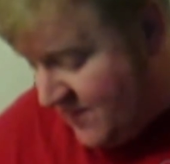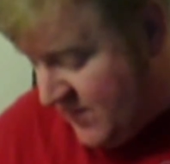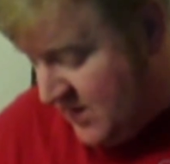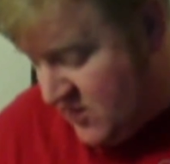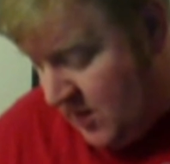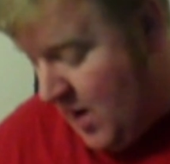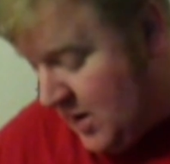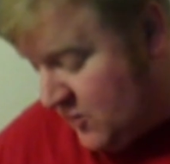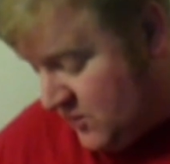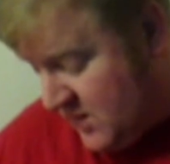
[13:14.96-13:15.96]
have it's
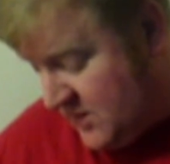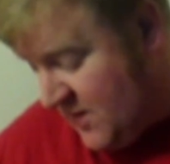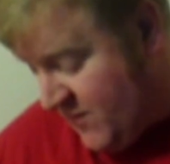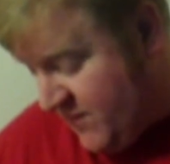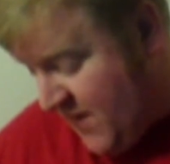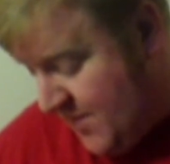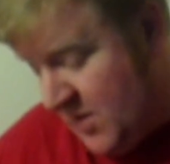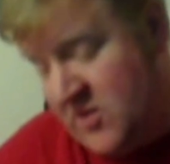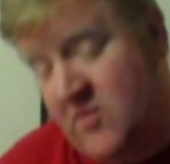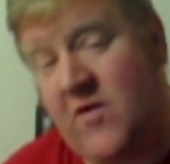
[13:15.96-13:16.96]
demonic, so it does have a Vi
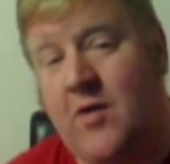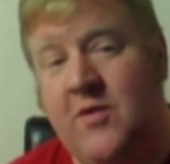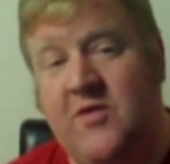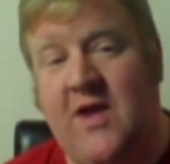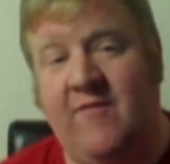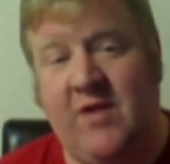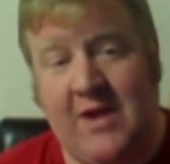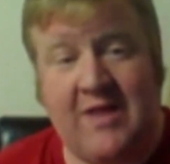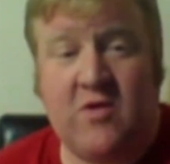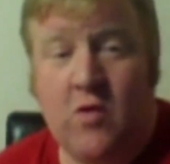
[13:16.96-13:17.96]
plus environmental save.
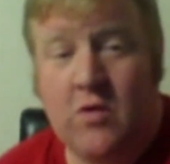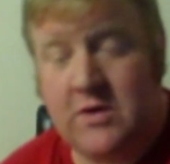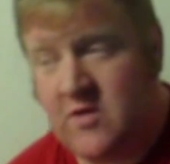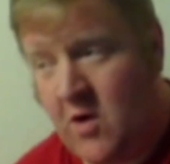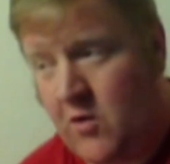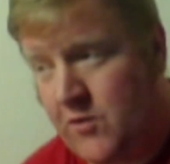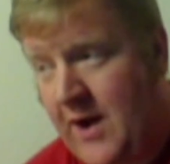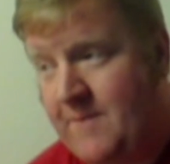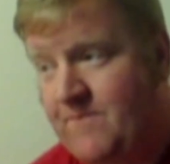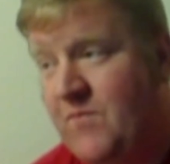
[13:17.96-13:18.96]
Now that's cool in its own
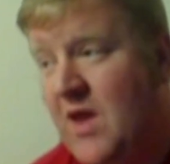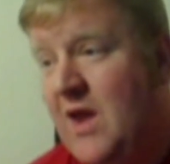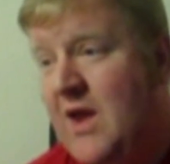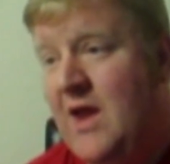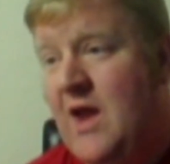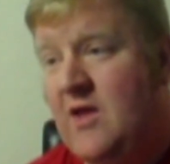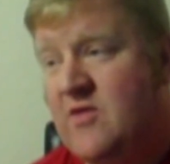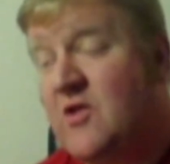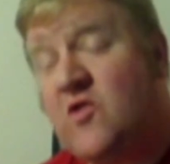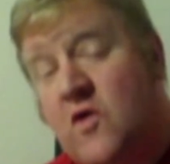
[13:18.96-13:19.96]
right.
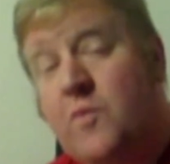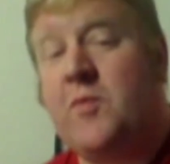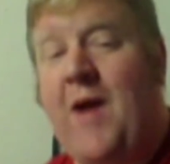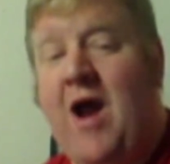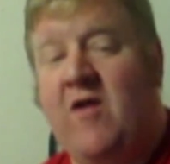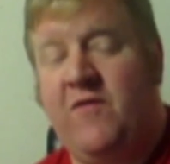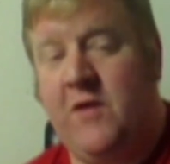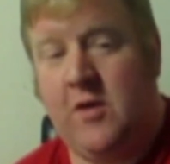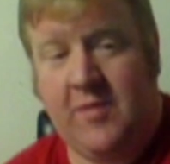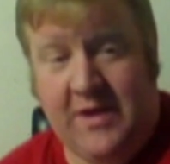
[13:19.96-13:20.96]
It's not a super powerful
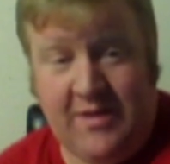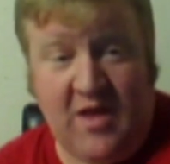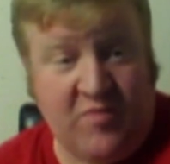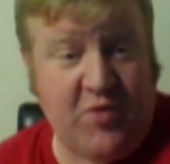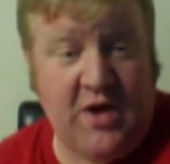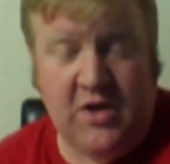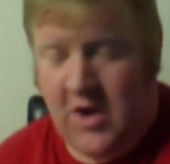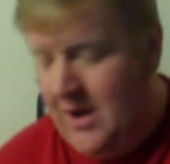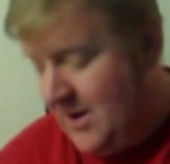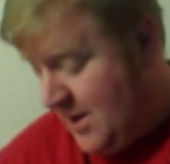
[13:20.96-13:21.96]
unit, but it's pretty
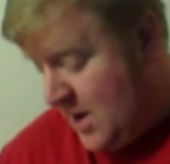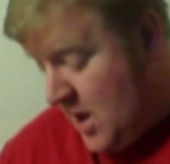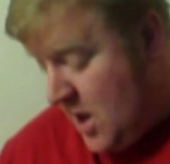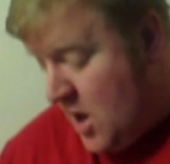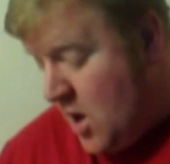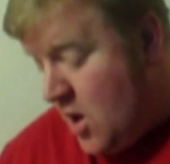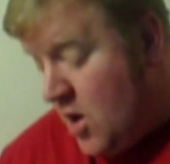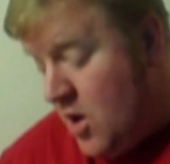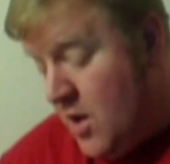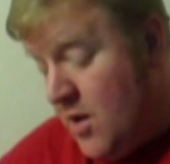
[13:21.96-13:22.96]
good.
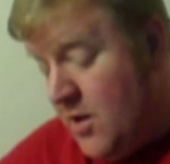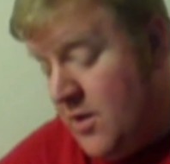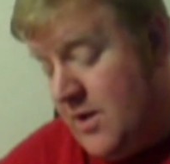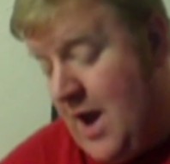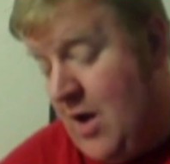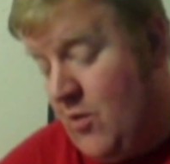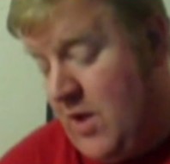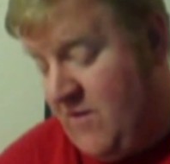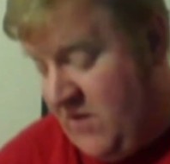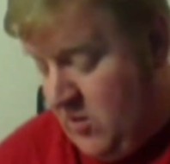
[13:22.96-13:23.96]
Now,
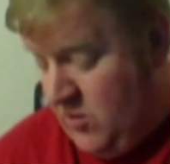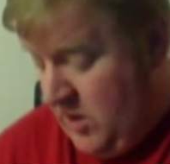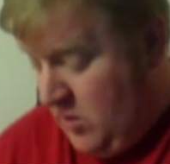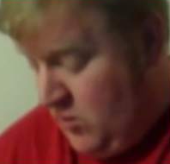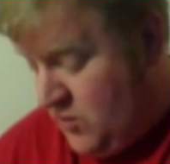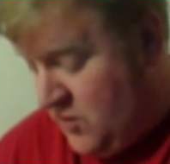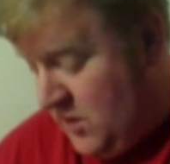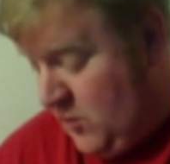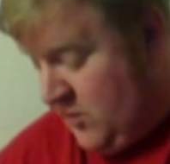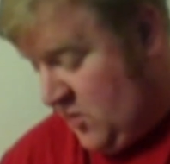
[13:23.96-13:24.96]
if you use
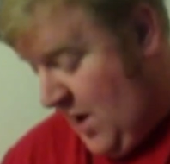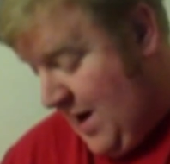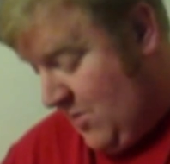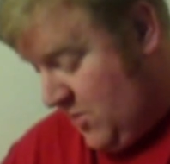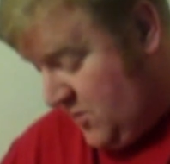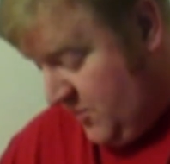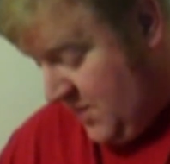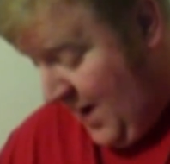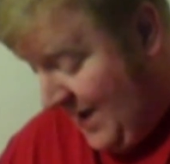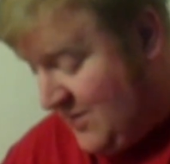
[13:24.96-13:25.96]
Inquisitor
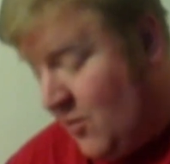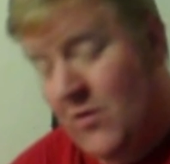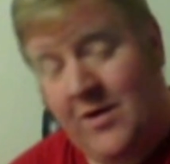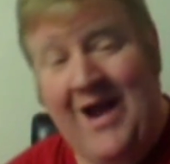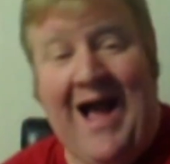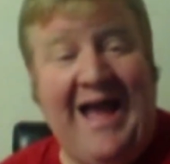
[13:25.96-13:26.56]
Eisenhorn,